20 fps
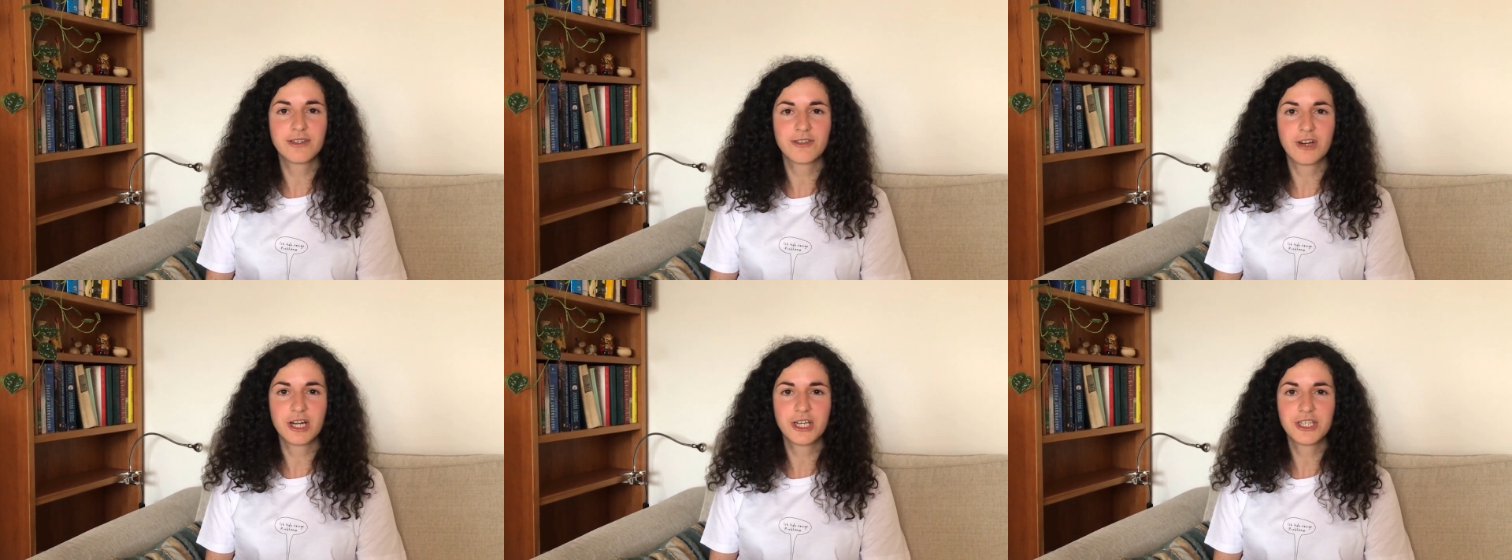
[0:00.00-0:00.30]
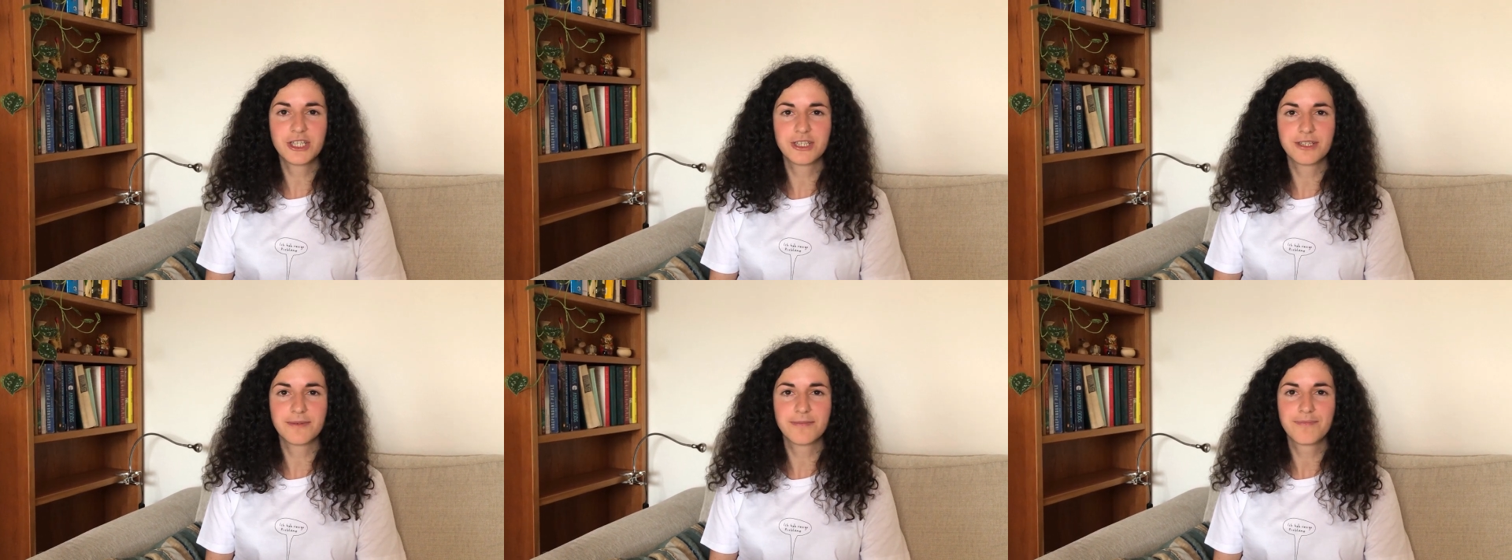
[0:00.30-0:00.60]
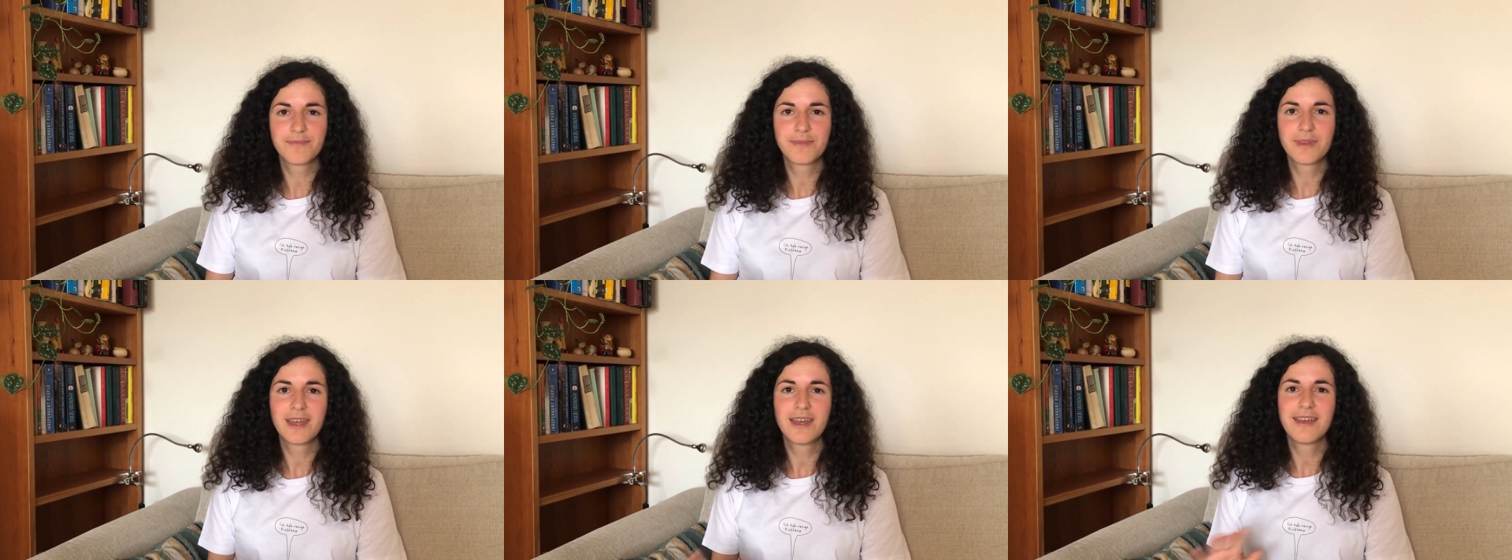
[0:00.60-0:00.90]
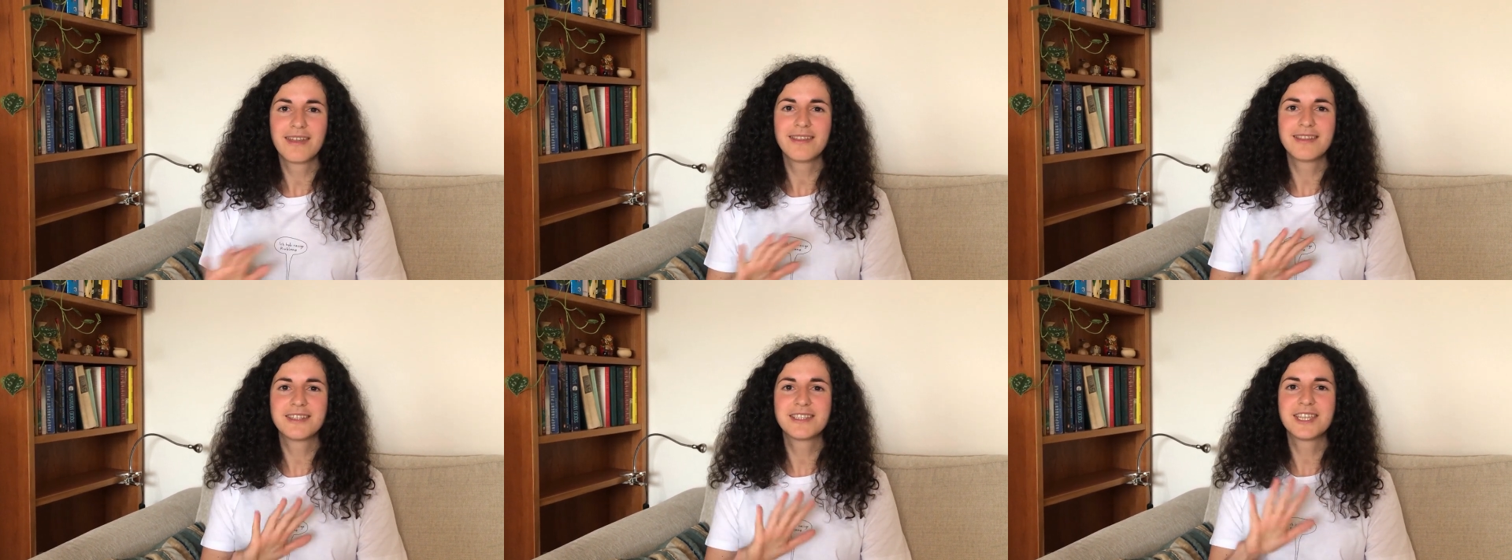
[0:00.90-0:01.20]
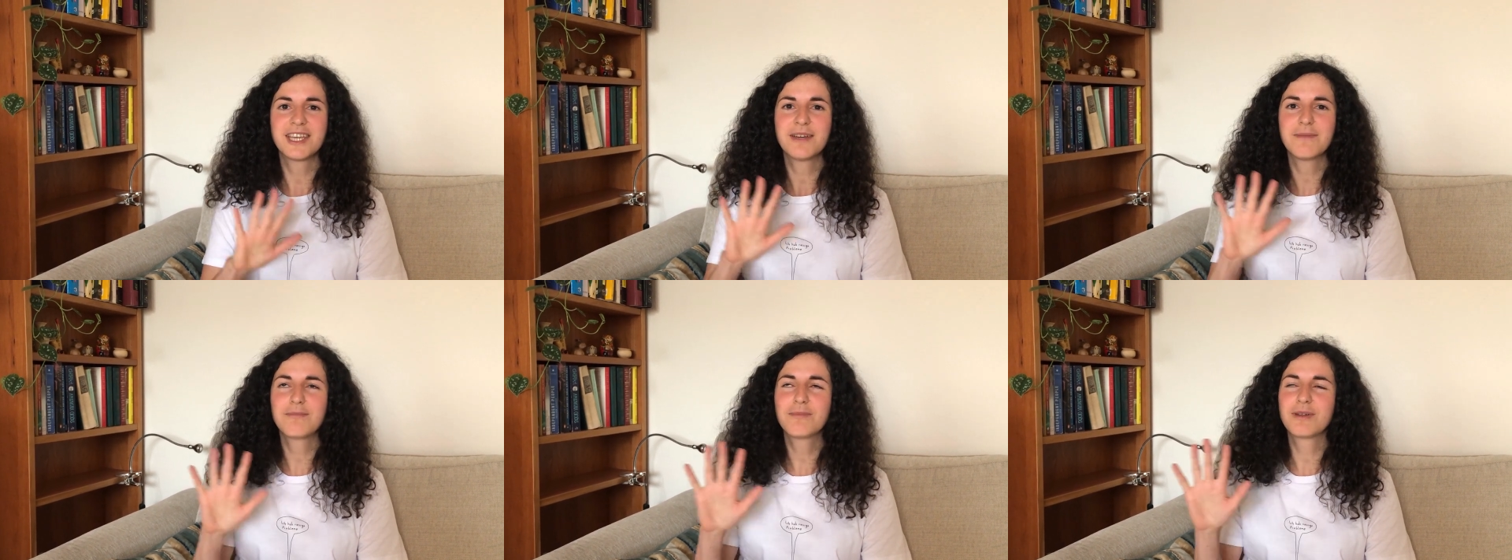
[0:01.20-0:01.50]
in Russian, the
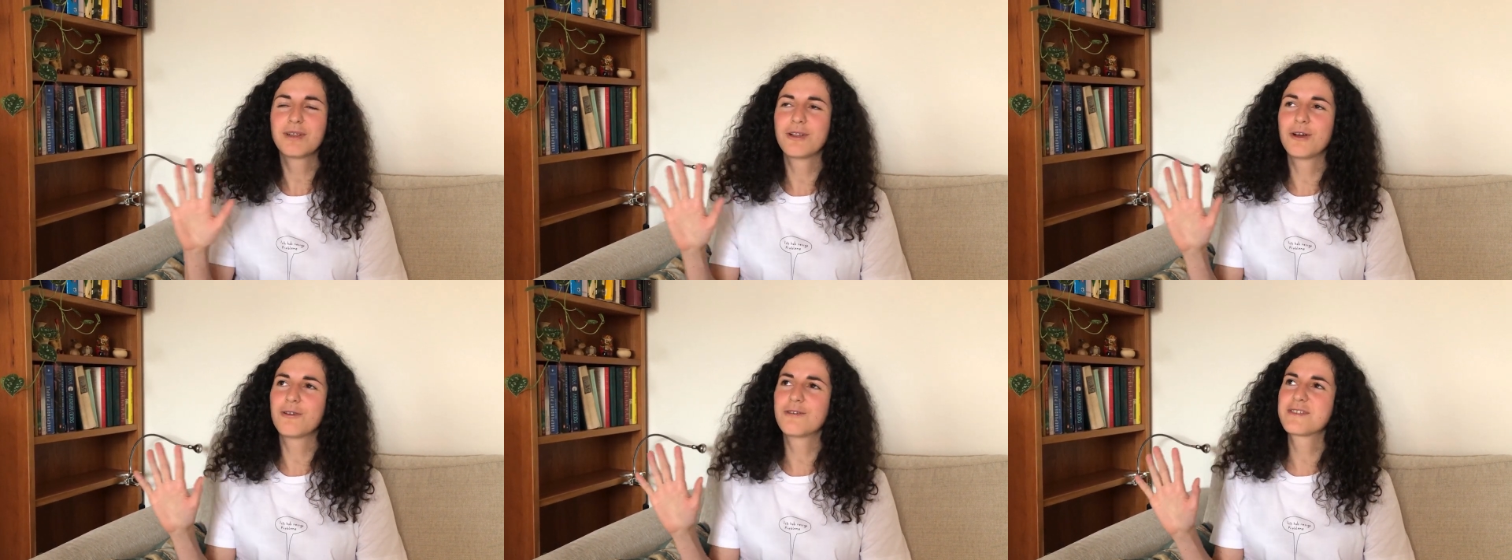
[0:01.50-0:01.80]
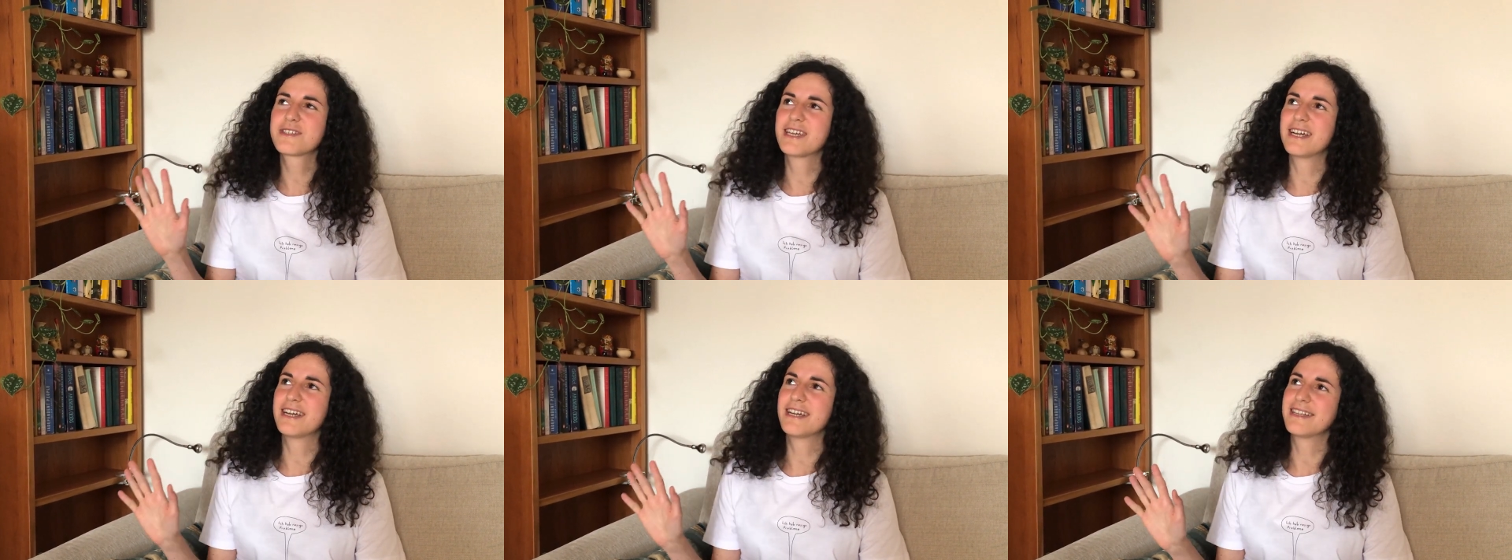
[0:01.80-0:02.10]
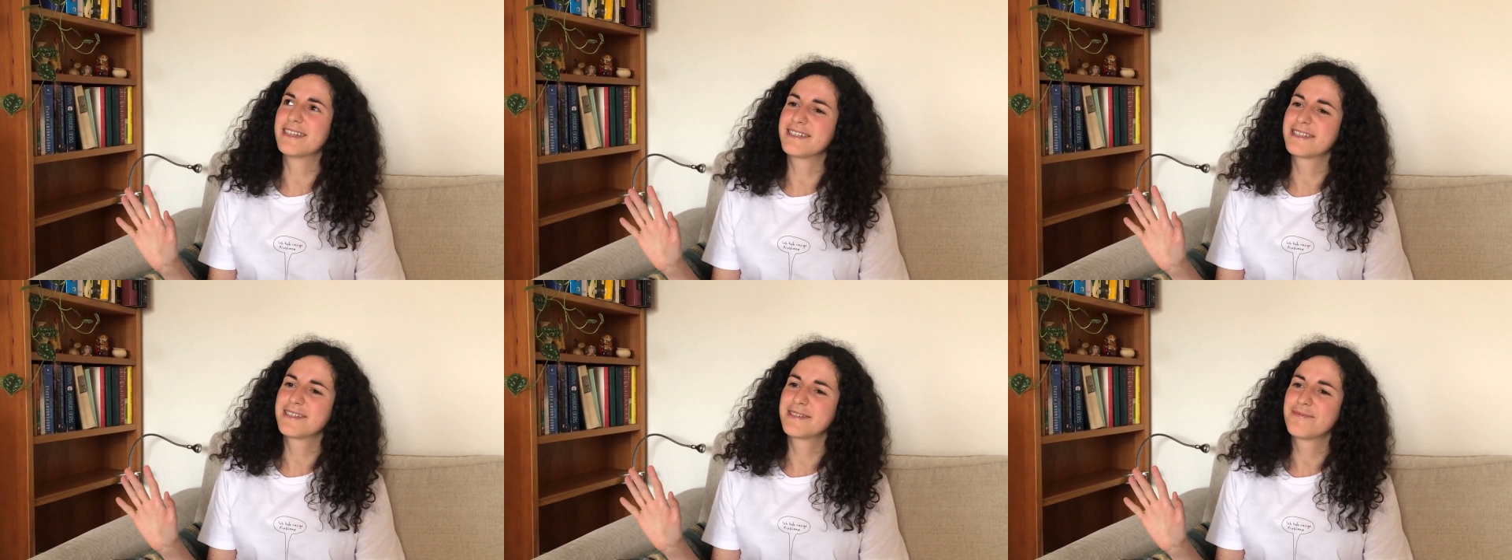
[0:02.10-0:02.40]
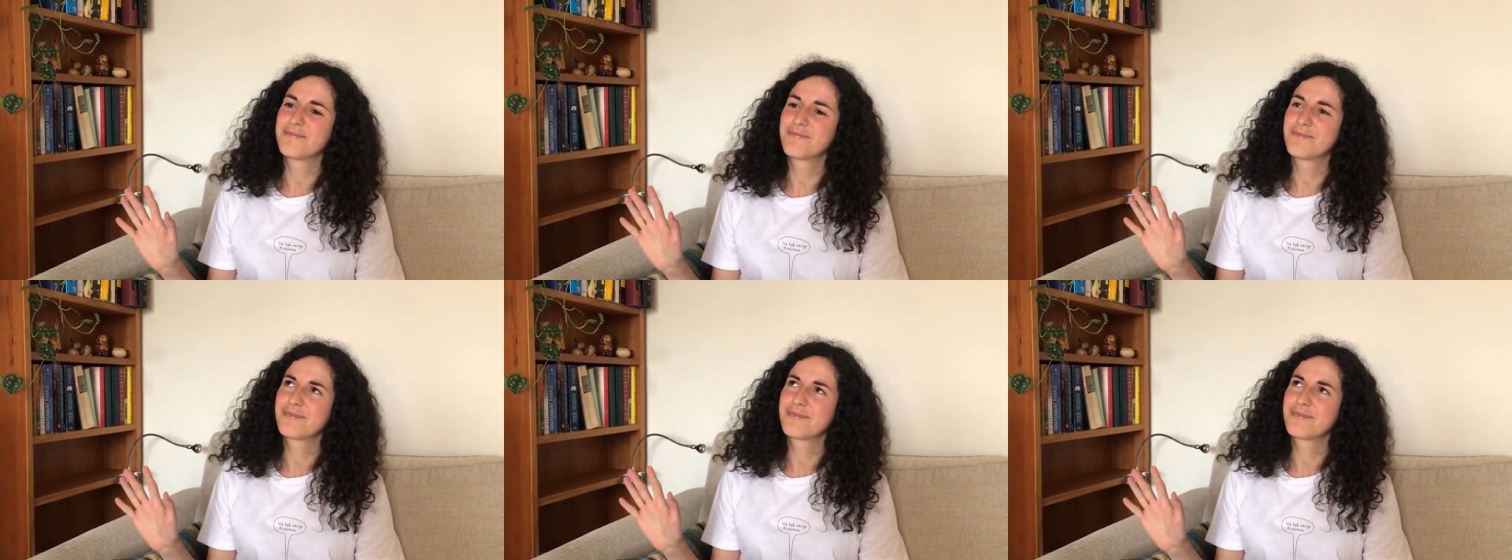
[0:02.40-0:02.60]
temple of science.